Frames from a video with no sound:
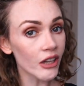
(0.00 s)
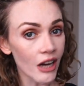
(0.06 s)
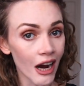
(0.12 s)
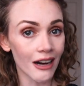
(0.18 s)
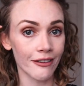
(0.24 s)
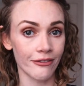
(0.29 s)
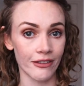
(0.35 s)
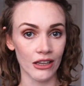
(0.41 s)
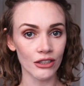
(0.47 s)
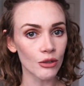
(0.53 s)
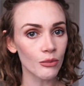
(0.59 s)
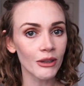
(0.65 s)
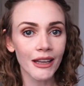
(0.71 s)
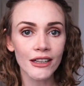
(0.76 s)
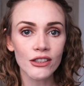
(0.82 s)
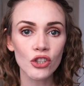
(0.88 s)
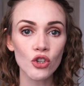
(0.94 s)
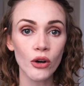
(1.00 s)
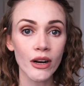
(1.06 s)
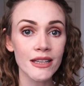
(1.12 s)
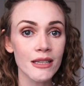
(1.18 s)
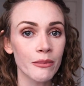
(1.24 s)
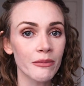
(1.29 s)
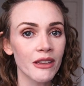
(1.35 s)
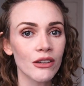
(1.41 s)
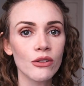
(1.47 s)
coffee and you would like to try
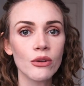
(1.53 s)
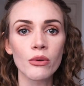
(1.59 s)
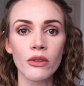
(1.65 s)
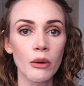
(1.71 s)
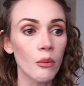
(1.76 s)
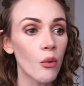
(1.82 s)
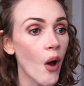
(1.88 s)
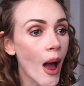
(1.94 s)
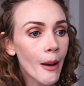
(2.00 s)
something new that will